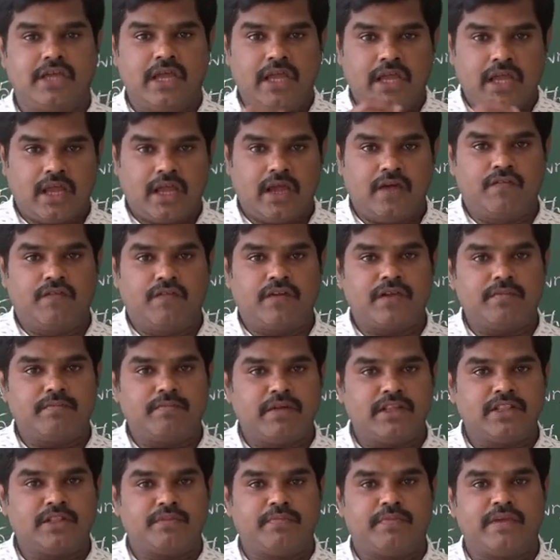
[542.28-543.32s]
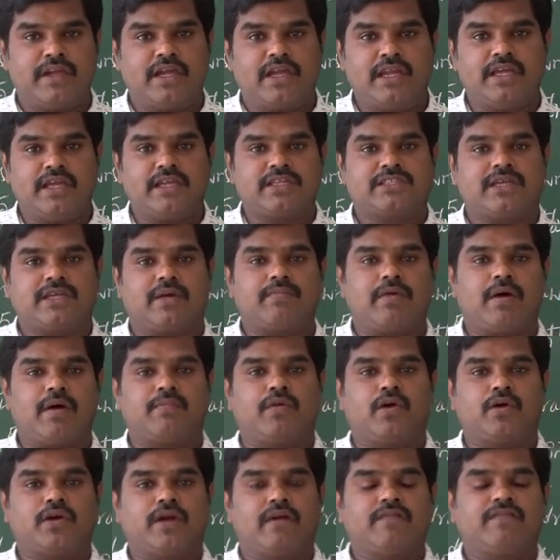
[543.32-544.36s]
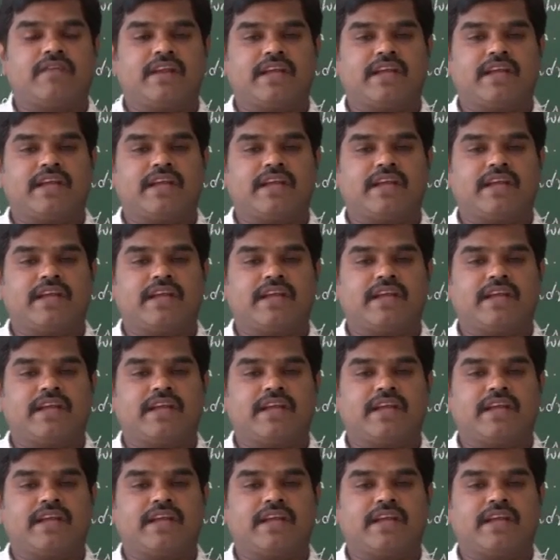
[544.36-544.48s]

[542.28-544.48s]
every month beginning some amount. For